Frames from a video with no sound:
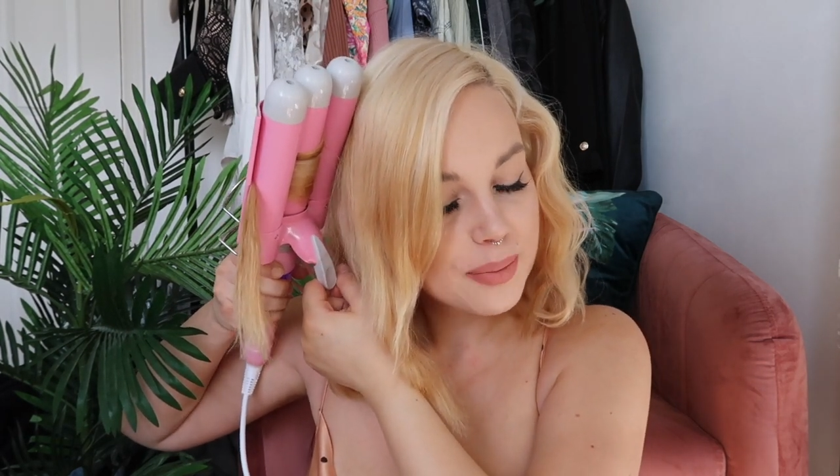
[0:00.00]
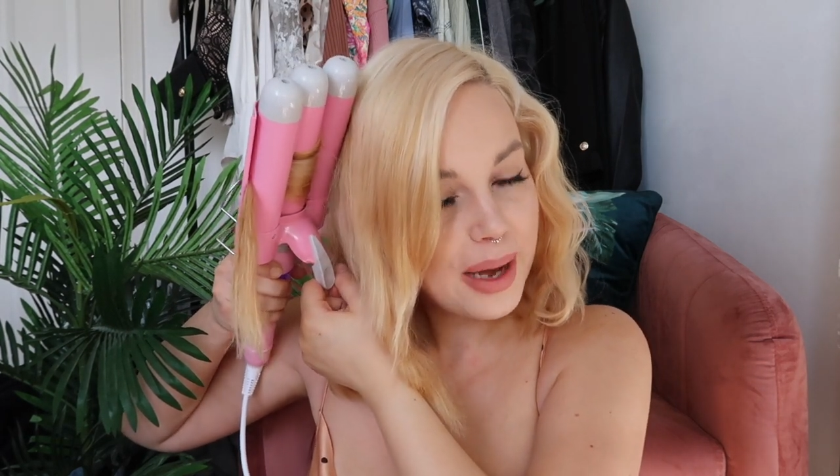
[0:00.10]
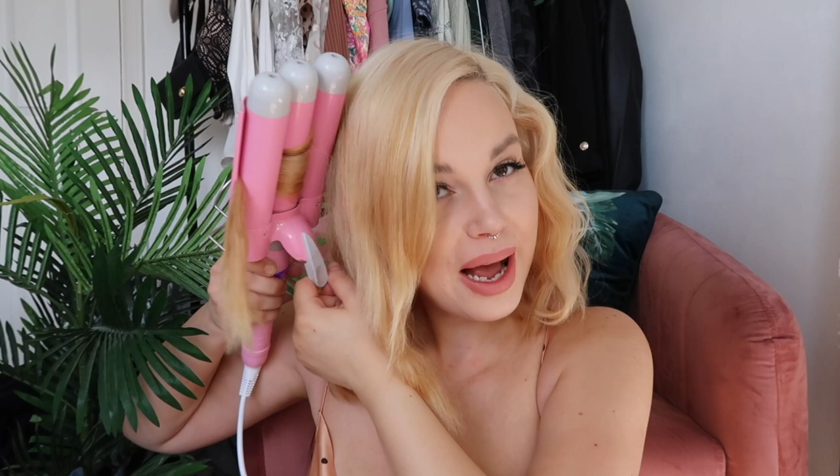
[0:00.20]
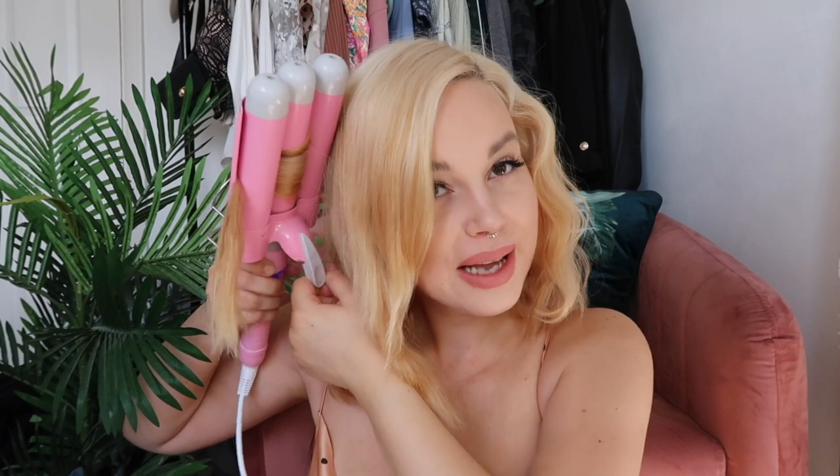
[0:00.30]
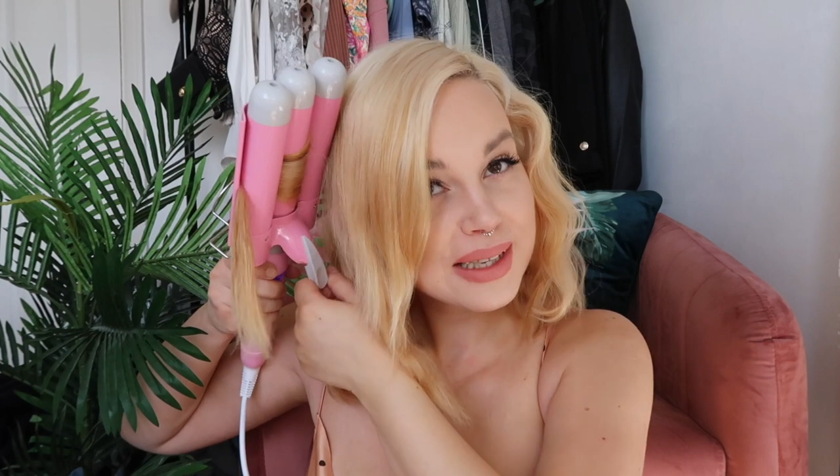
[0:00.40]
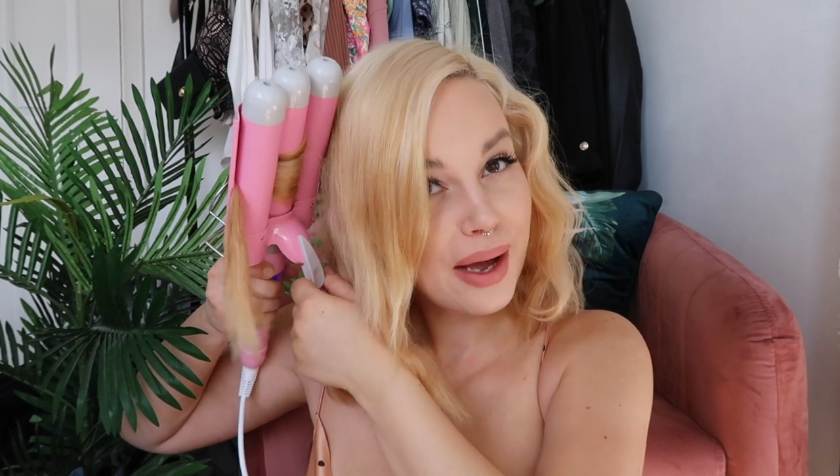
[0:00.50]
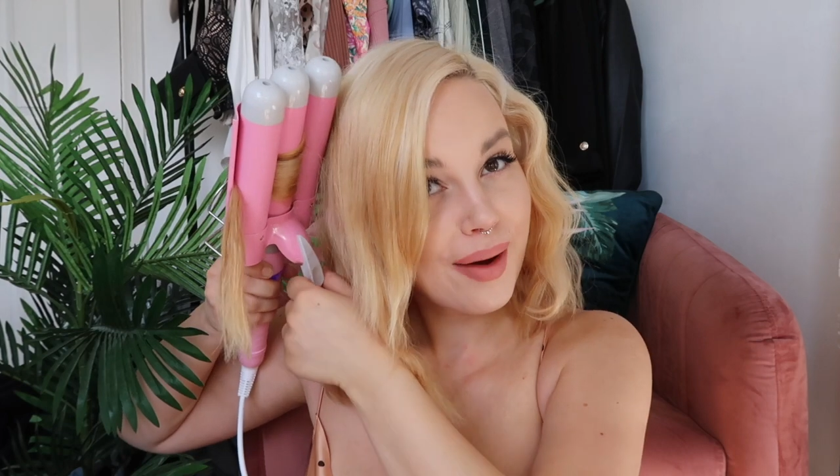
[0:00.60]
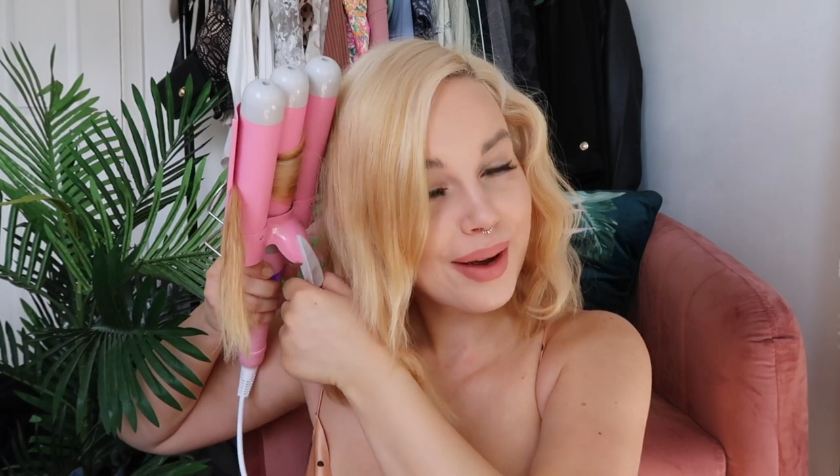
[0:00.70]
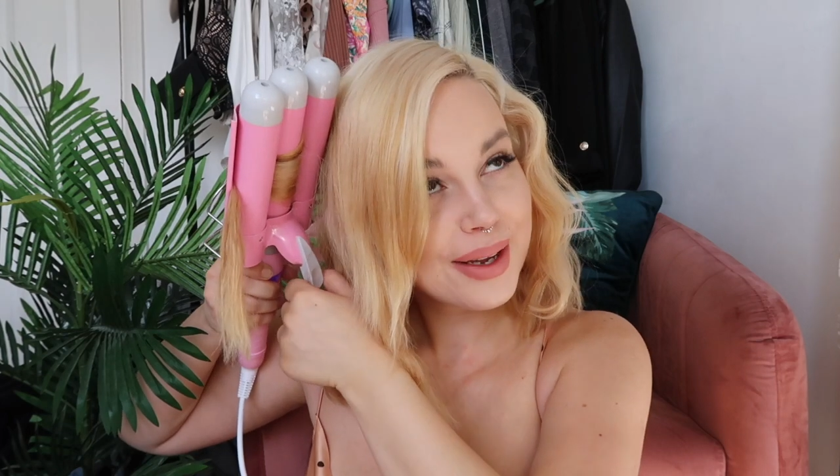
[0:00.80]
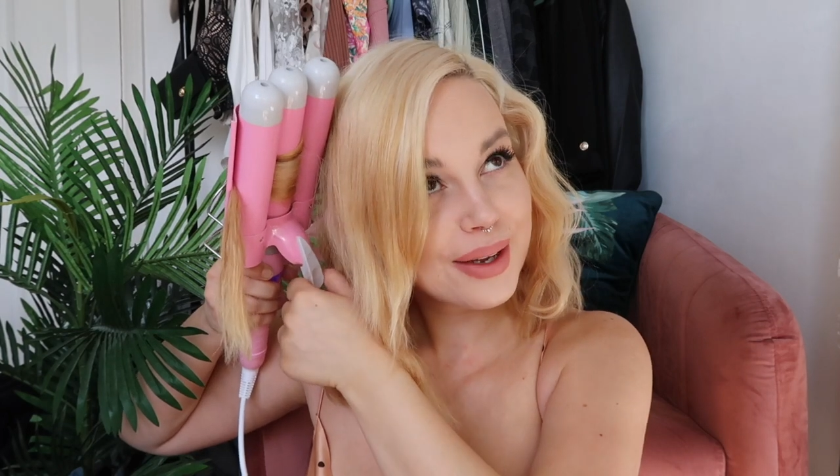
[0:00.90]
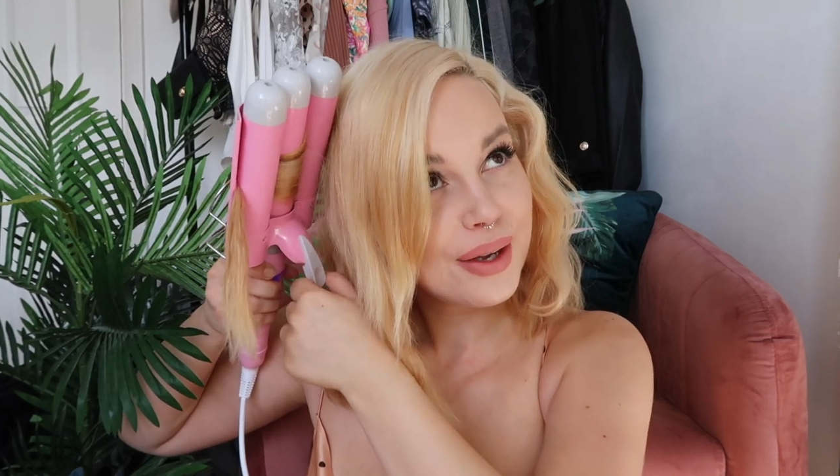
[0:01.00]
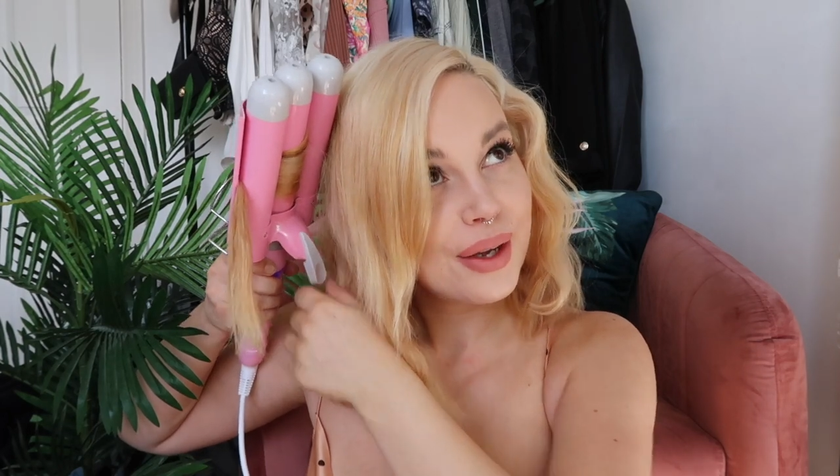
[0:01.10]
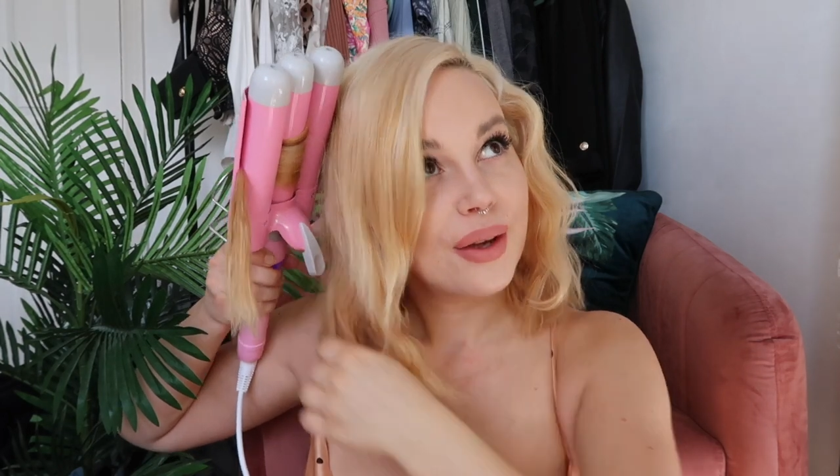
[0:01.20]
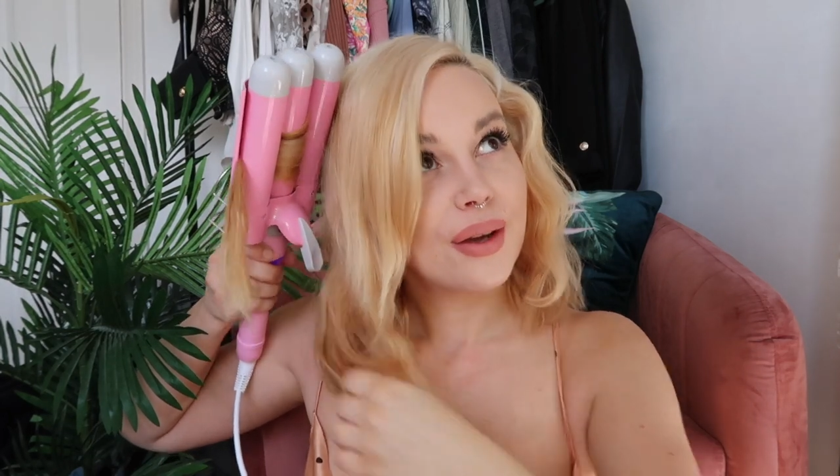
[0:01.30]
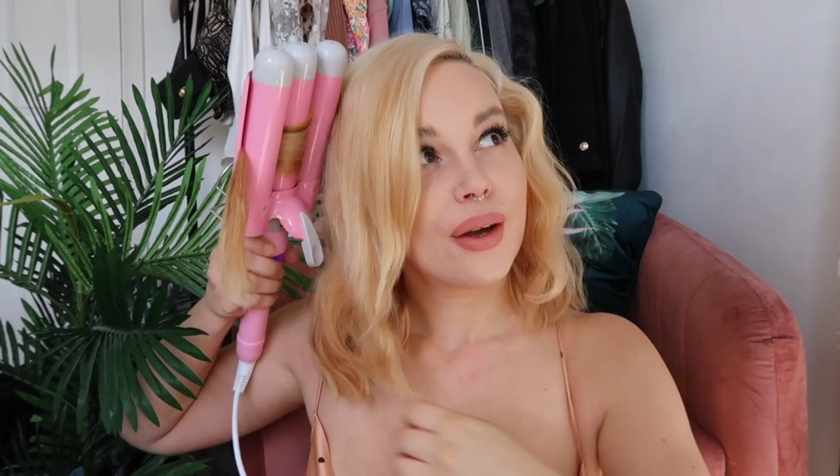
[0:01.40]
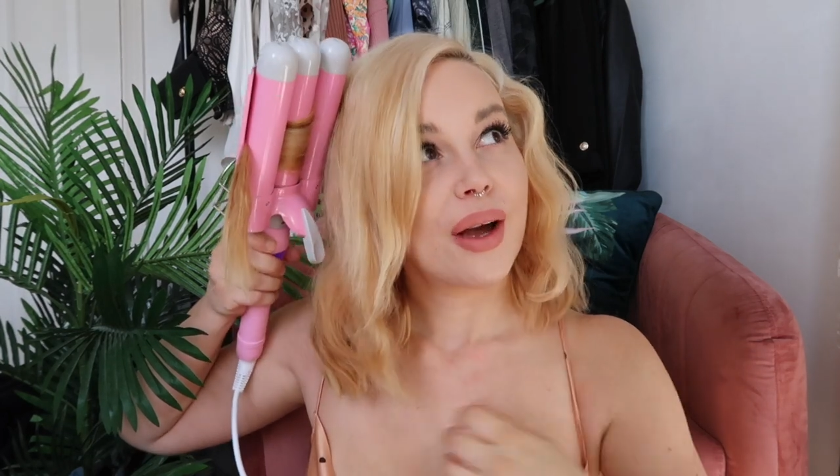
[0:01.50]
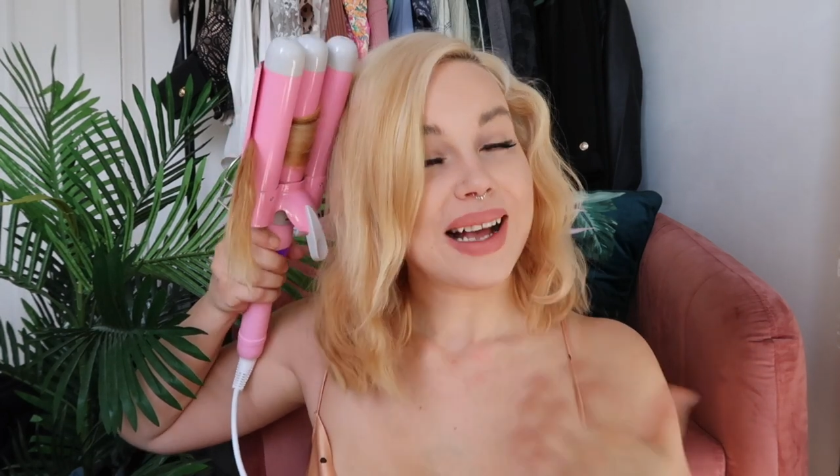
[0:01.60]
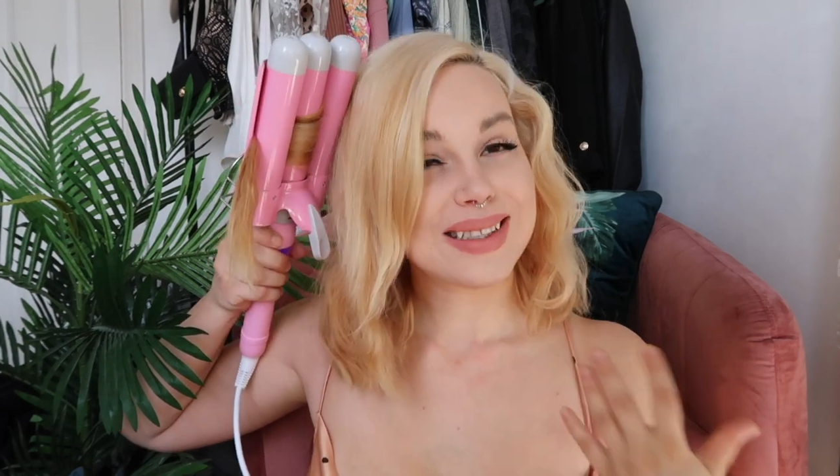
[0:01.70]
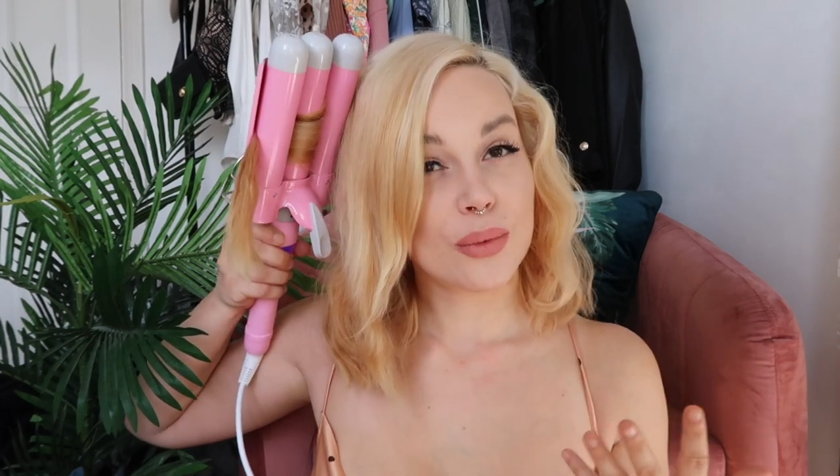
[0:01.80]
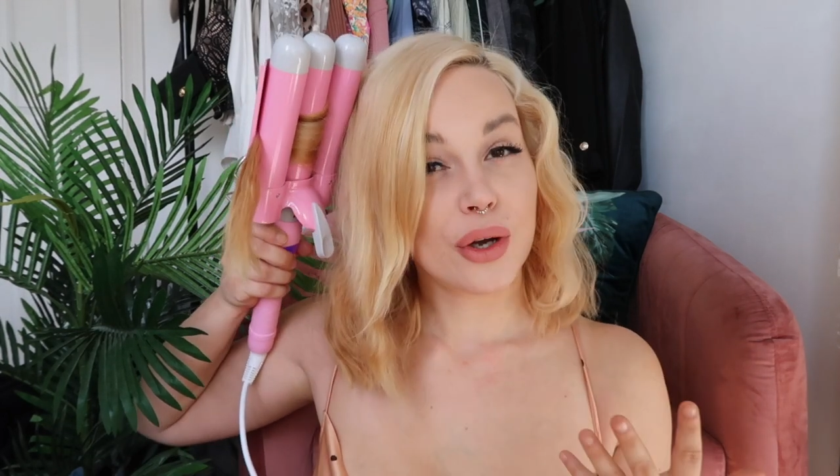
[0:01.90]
But as I'm